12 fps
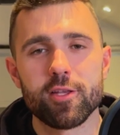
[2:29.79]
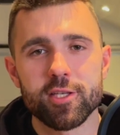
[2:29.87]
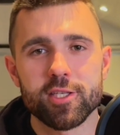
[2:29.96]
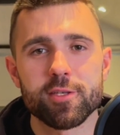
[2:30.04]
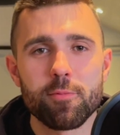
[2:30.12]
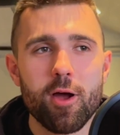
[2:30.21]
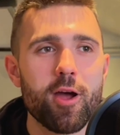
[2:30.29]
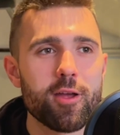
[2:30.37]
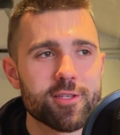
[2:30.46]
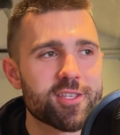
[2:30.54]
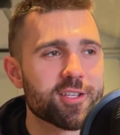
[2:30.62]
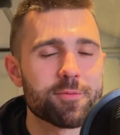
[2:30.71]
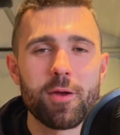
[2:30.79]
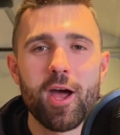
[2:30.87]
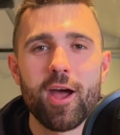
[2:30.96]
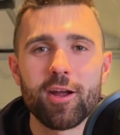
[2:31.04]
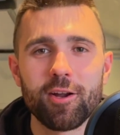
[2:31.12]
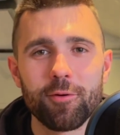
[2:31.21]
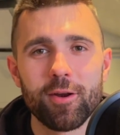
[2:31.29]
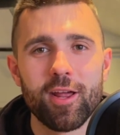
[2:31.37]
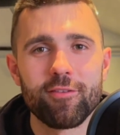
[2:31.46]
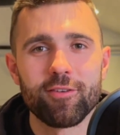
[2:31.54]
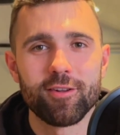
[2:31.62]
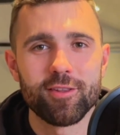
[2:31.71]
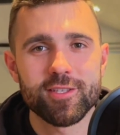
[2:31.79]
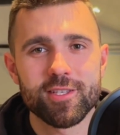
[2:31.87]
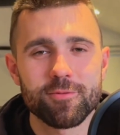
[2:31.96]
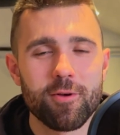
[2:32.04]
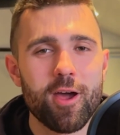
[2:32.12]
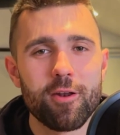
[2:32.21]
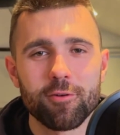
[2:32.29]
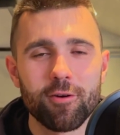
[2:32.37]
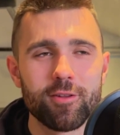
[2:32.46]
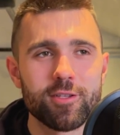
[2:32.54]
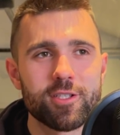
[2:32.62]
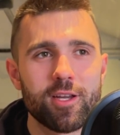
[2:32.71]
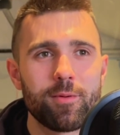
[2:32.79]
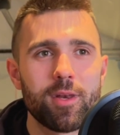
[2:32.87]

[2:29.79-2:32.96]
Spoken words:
this is my six-pack or whatever, this is why I don't go to the gym.